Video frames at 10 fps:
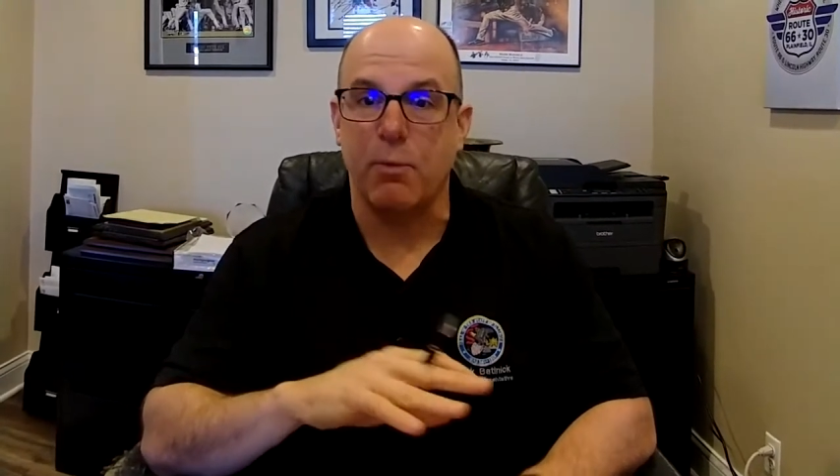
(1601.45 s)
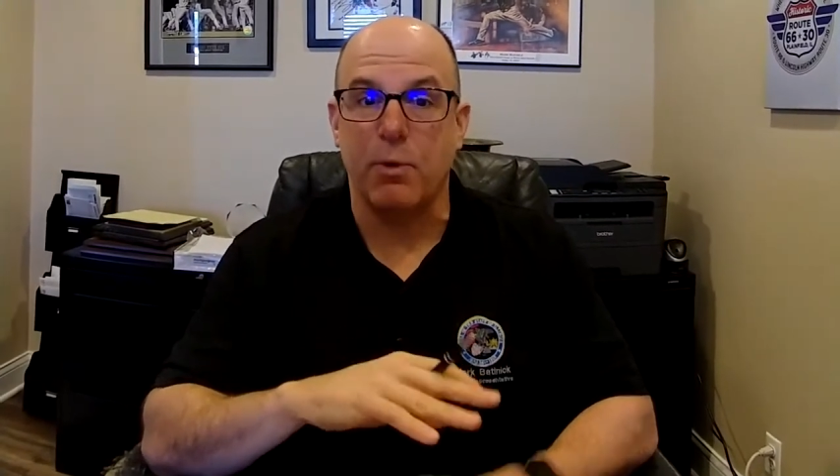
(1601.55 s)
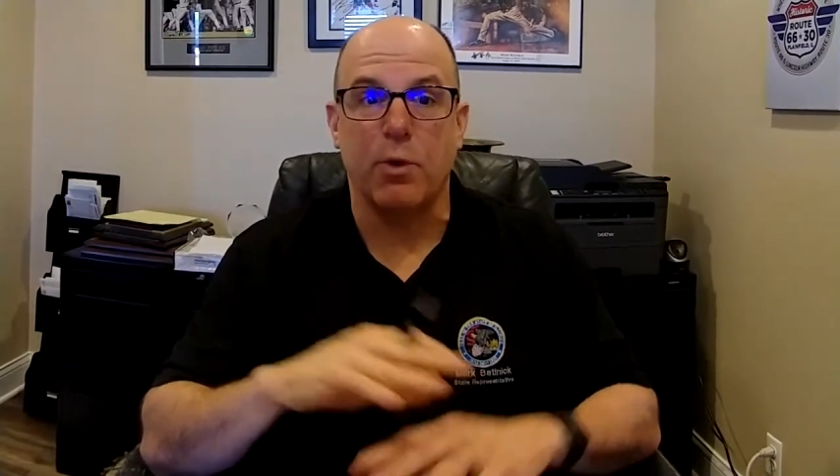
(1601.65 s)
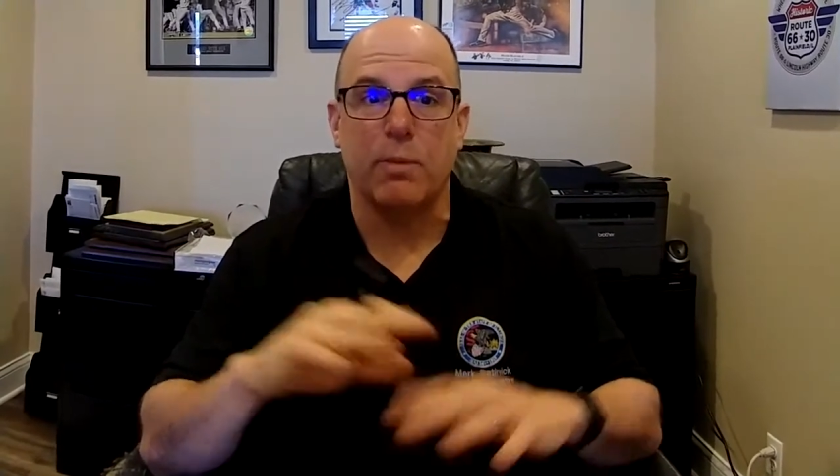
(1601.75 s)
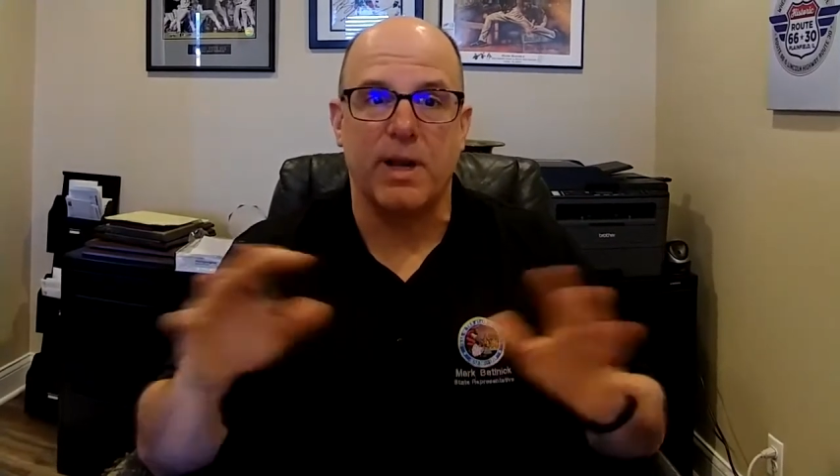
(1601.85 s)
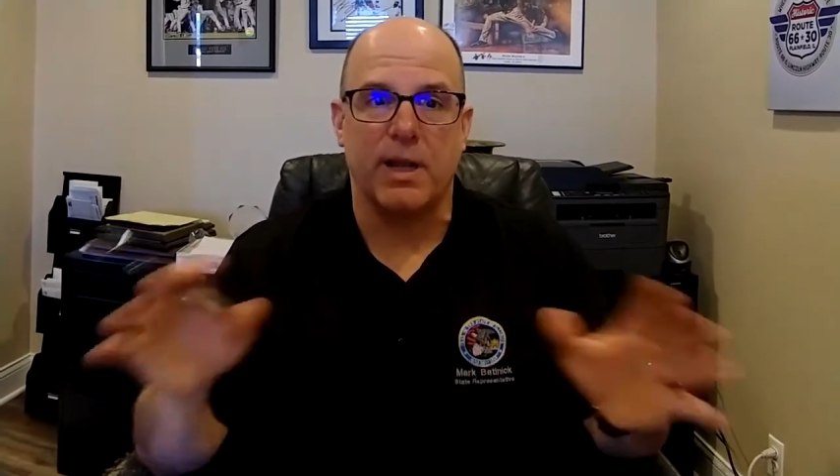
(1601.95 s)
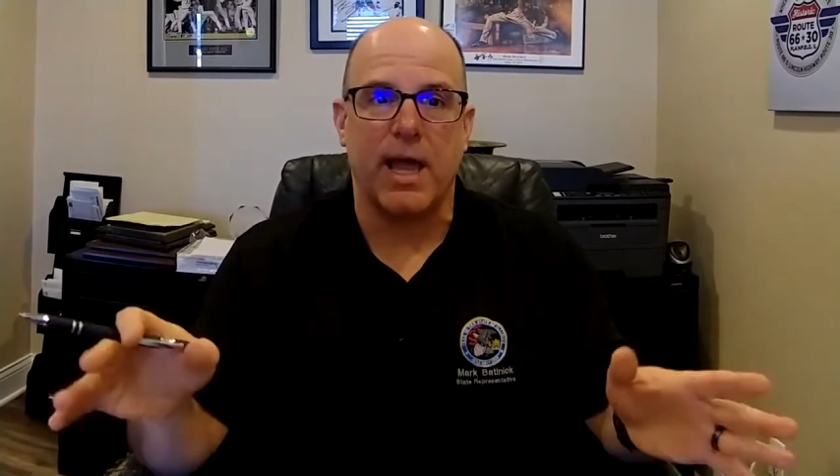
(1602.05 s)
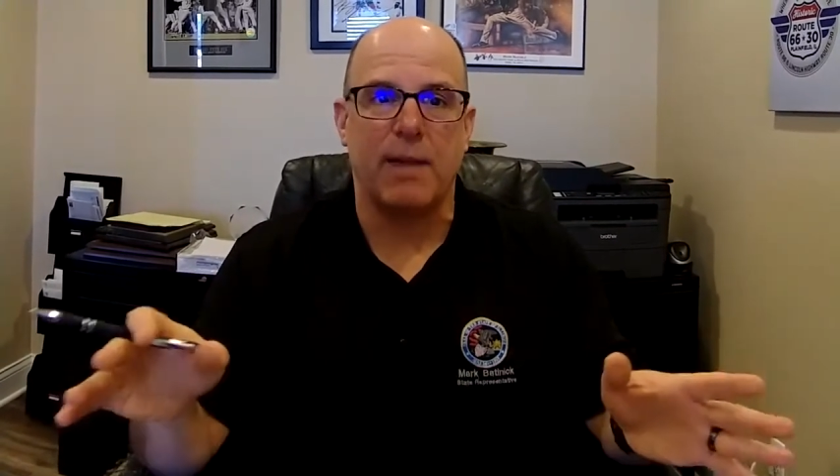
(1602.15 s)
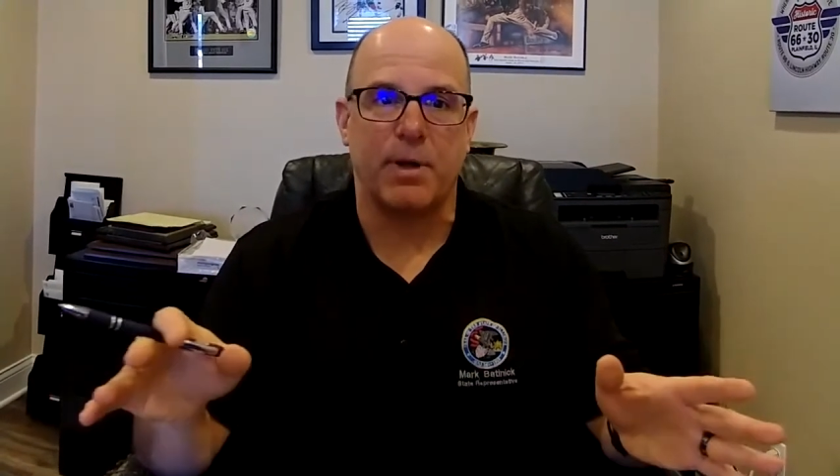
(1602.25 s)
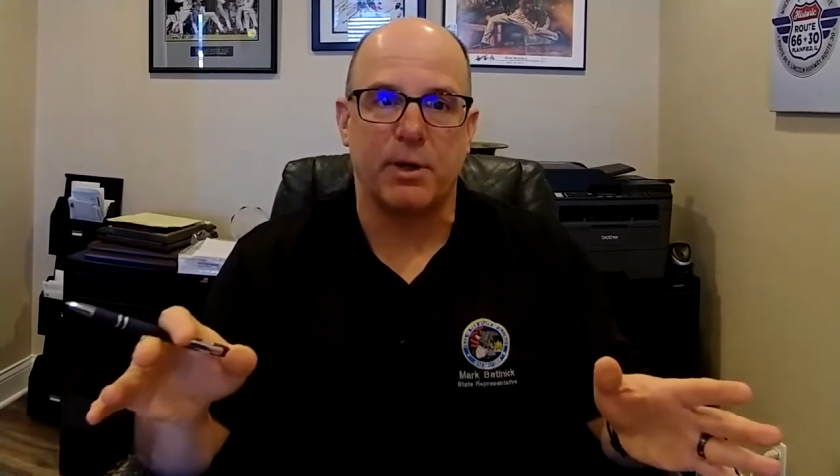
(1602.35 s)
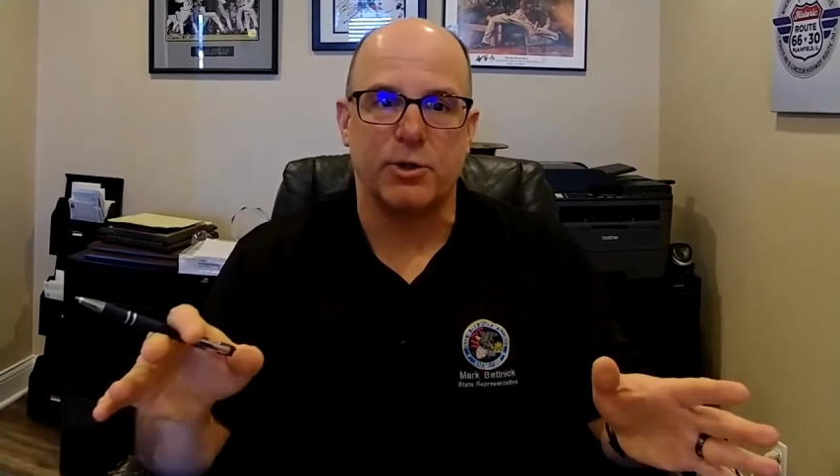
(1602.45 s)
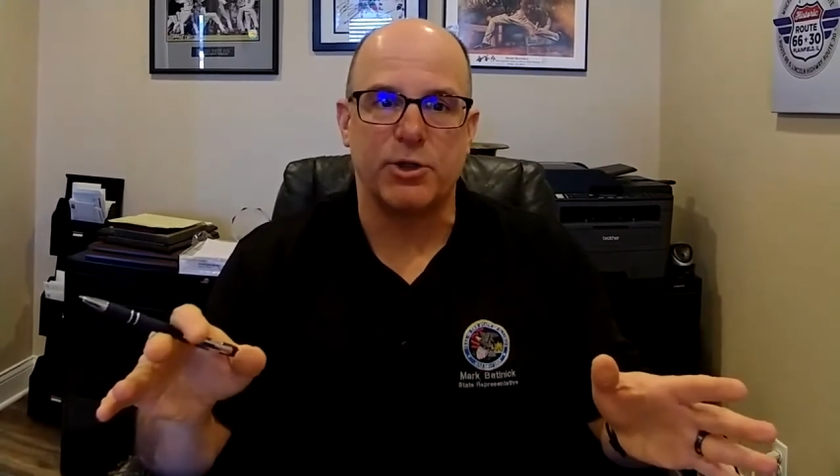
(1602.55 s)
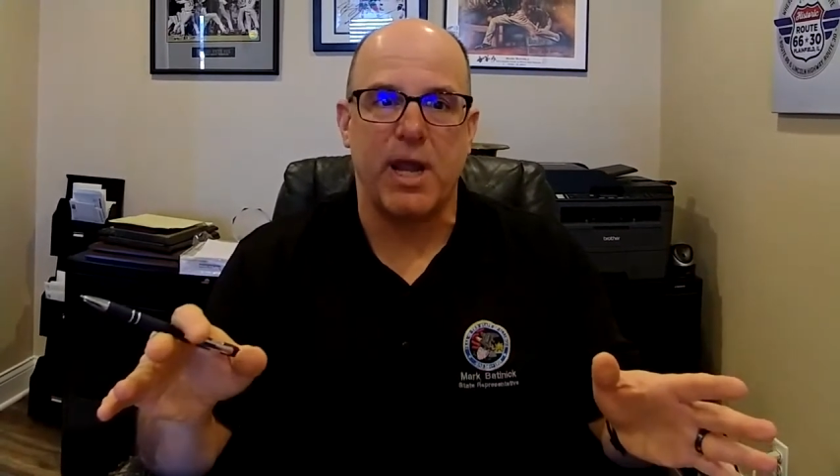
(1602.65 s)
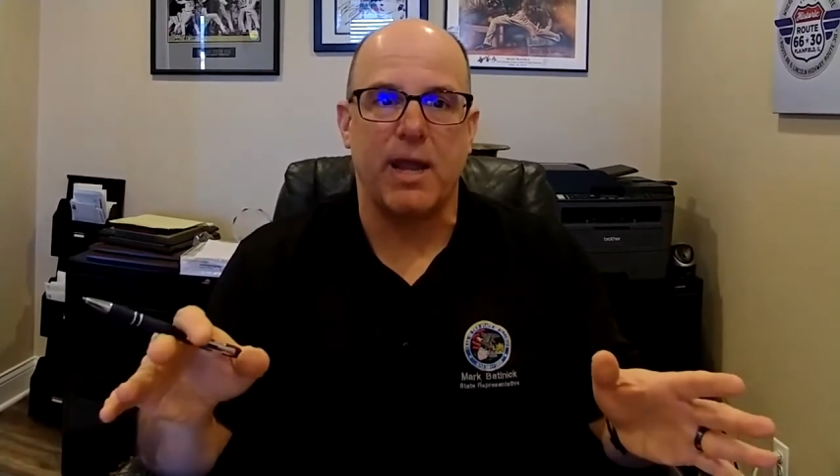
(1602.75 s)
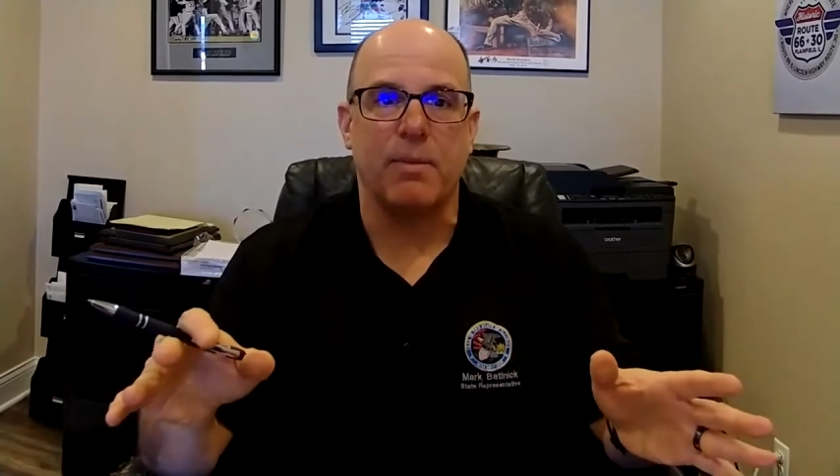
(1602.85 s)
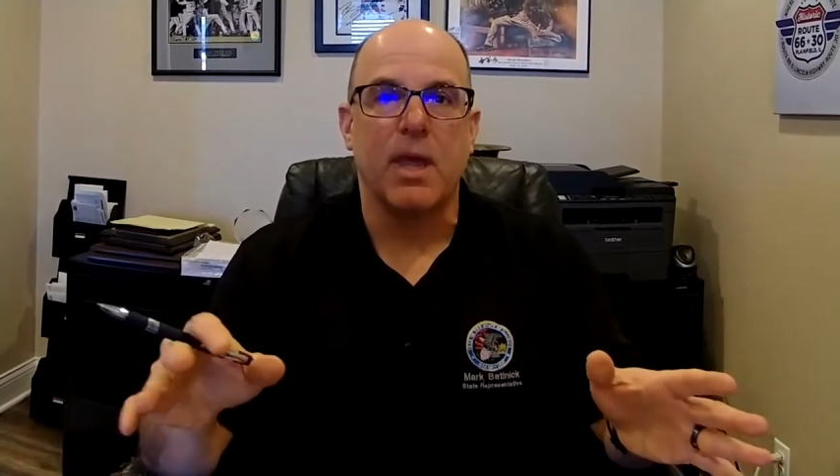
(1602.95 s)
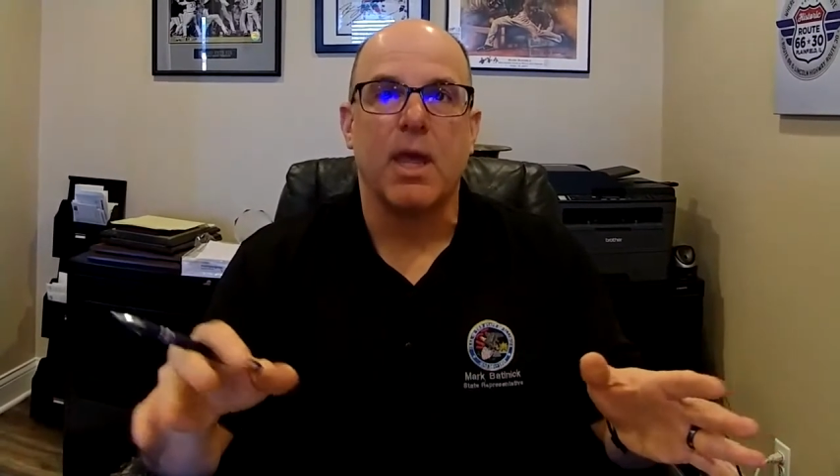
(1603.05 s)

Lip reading: we would have been in a lot better shape.